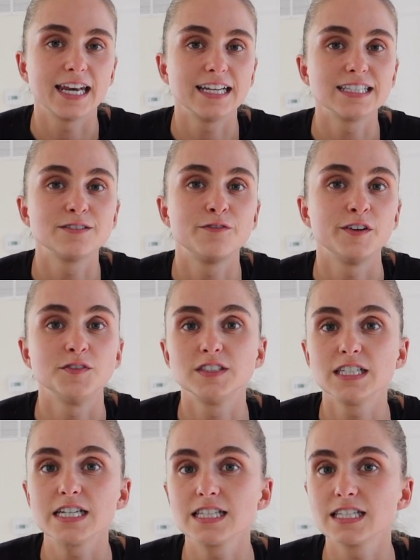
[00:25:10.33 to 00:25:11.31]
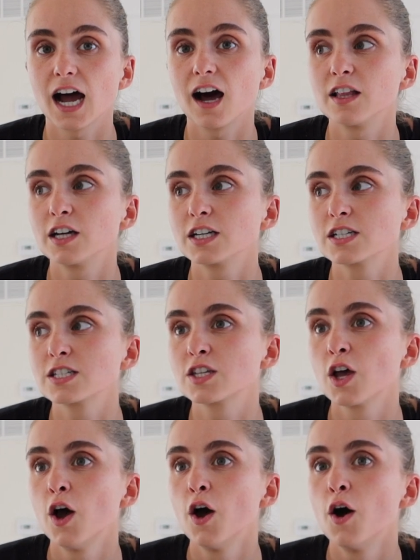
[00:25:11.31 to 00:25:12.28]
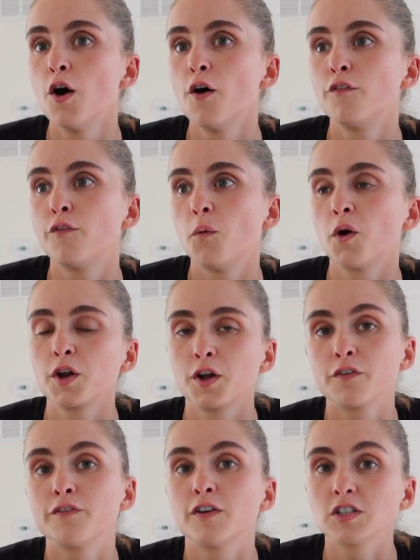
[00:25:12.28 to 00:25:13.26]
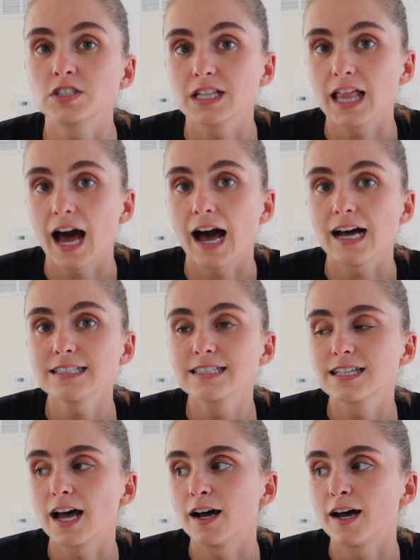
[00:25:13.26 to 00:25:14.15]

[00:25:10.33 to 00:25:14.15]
It is $15 for your first class